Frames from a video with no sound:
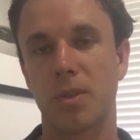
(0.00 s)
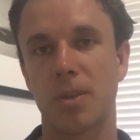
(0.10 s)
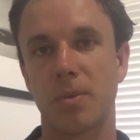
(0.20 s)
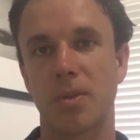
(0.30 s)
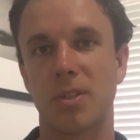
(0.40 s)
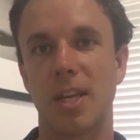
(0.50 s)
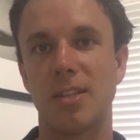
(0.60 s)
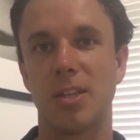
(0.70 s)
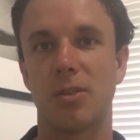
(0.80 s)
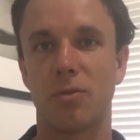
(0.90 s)
Sometimes it's
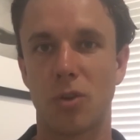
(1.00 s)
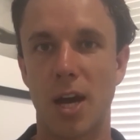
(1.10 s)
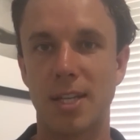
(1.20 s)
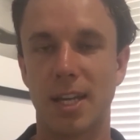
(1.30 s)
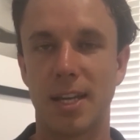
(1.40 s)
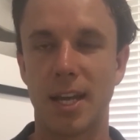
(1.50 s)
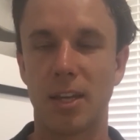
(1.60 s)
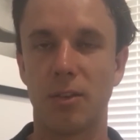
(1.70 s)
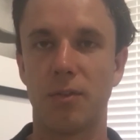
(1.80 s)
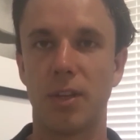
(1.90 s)
easier to write down
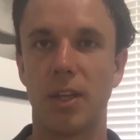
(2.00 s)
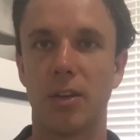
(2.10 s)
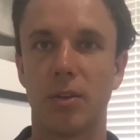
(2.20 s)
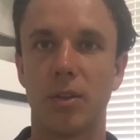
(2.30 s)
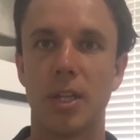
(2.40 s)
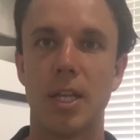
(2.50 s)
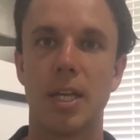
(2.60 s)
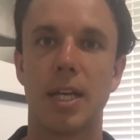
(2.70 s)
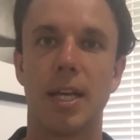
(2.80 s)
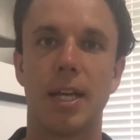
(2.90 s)
how you feel
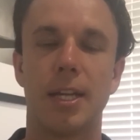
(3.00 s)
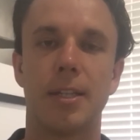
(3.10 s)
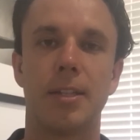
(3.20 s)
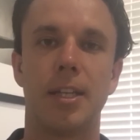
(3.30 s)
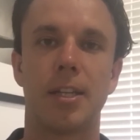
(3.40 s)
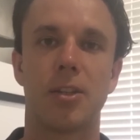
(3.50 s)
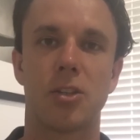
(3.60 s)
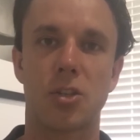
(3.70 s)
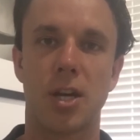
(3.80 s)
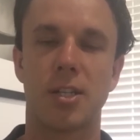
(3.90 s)
in a
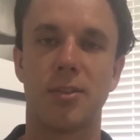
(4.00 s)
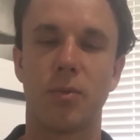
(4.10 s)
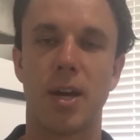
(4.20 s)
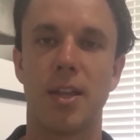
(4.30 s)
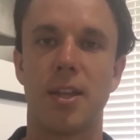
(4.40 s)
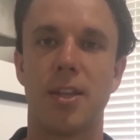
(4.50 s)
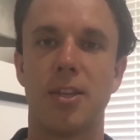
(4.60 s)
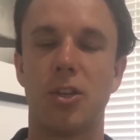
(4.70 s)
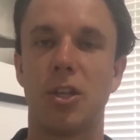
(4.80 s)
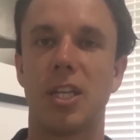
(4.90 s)
constructive way,
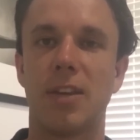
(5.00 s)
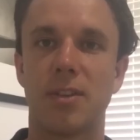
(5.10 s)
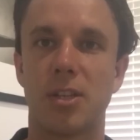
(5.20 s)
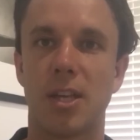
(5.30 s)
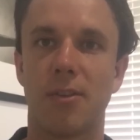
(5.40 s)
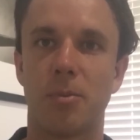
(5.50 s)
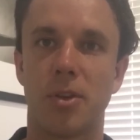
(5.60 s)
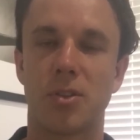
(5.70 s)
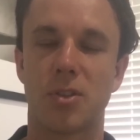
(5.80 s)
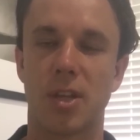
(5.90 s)
then you can give it to the other
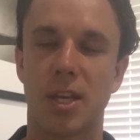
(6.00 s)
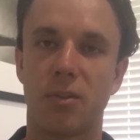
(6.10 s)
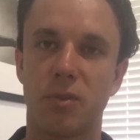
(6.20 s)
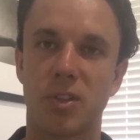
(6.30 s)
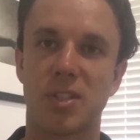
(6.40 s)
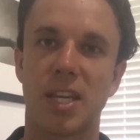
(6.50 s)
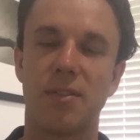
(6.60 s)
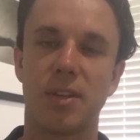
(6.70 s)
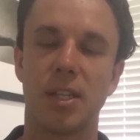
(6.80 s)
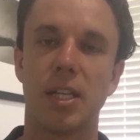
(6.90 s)
person so they can
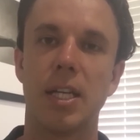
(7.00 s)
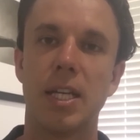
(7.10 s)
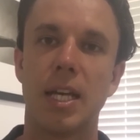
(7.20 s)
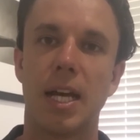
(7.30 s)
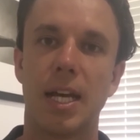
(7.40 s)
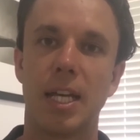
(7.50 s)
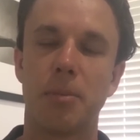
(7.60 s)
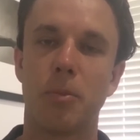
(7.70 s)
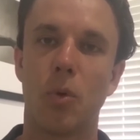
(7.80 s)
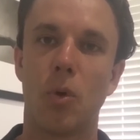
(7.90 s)
receive it in
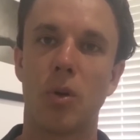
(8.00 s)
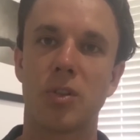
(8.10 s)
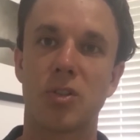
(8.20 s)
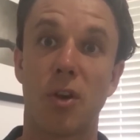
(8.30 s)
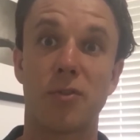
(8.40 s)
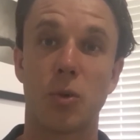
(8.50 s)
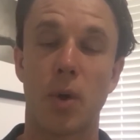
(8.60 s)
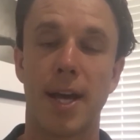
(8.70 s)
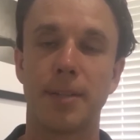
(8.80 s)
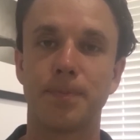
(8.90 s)
a more softer
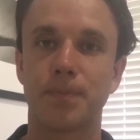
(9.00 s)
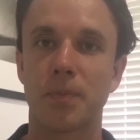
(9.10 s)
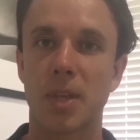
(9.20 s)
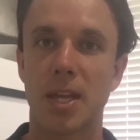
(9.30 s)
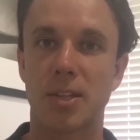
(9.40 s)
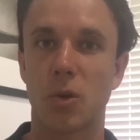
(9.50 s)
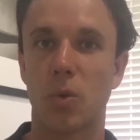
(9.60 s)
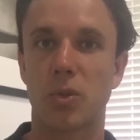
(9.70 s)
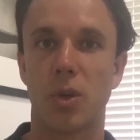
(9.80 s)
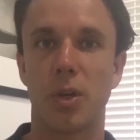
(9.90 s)
way. That's
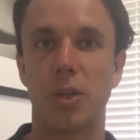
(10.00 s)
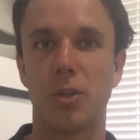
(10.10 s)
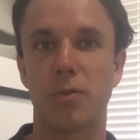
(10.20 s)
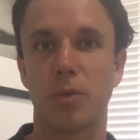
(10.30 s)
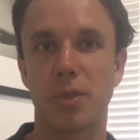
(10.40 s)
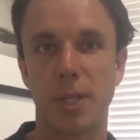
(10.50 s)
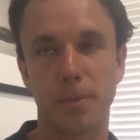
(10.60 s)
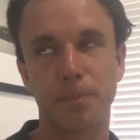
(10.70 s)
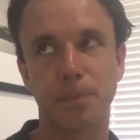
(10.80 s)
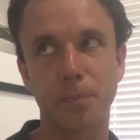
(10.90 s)
also a useful
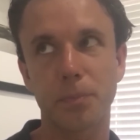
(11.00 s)
tip.